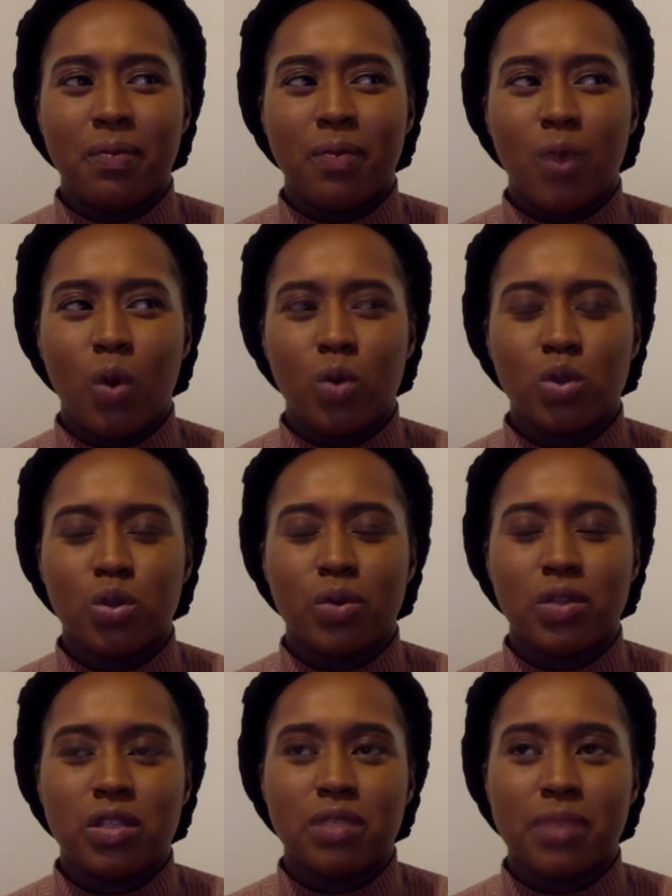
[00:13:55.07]
also
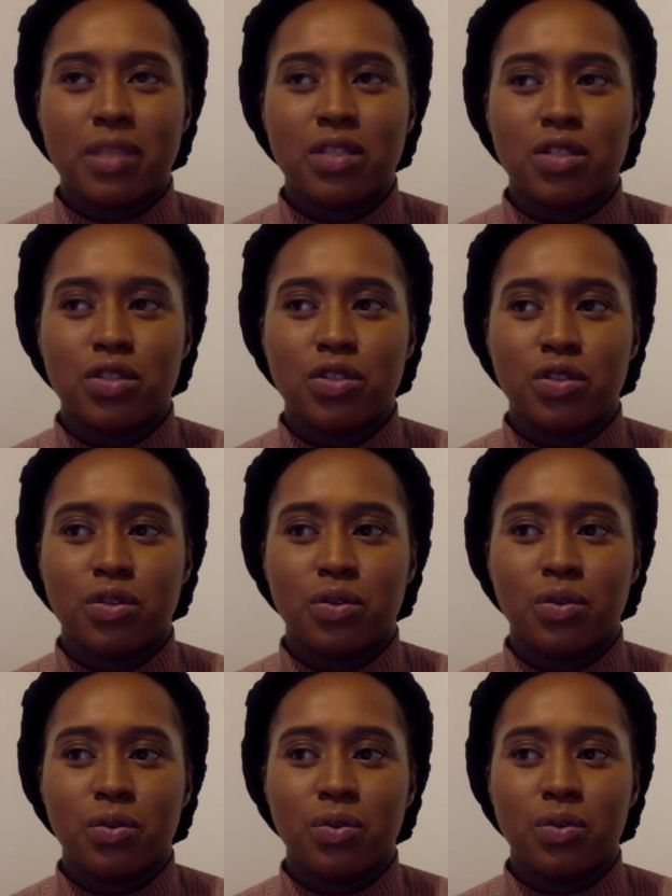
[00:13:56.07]
in semester
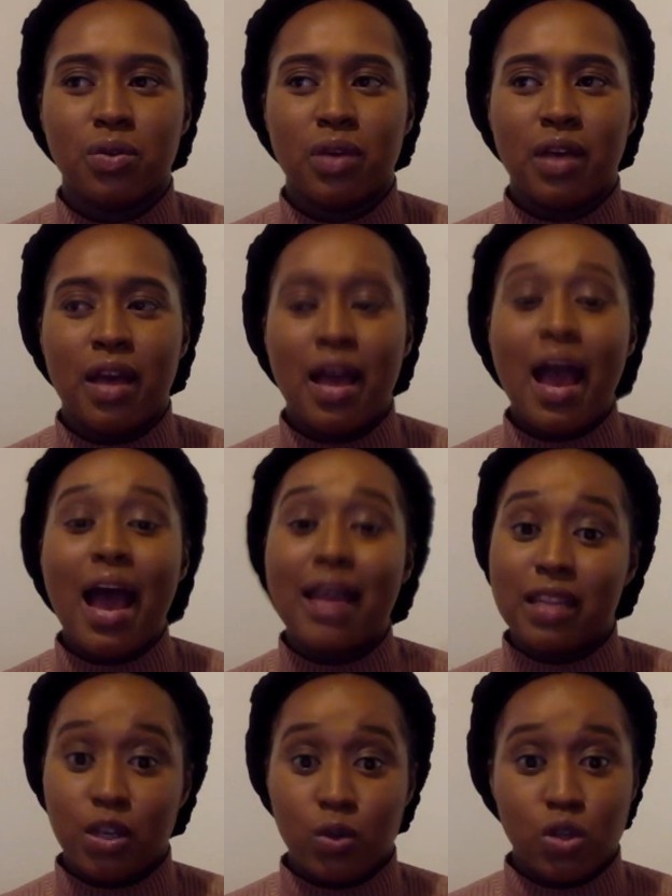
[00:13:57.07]
2, and
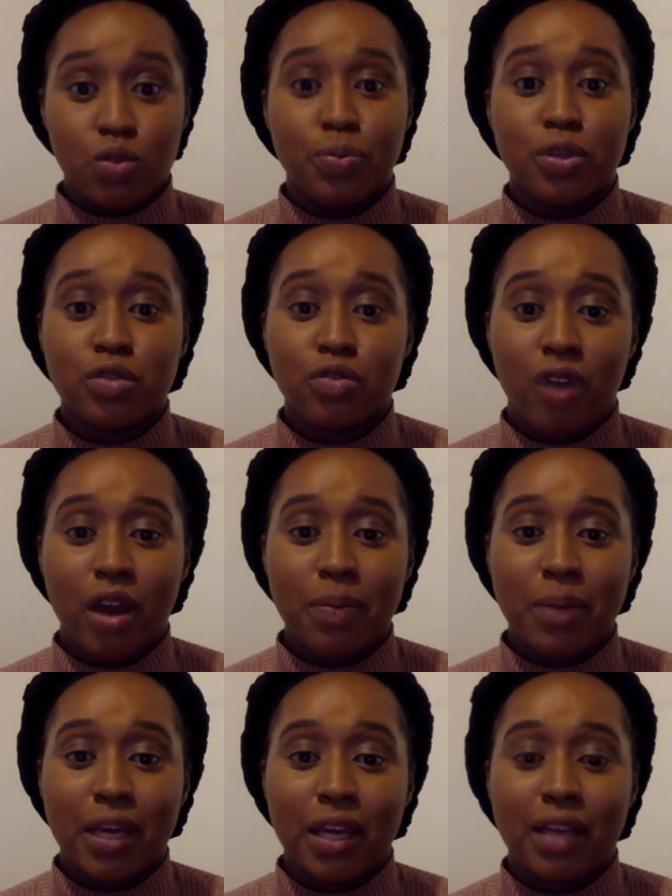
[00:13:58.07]
then you do prescribing.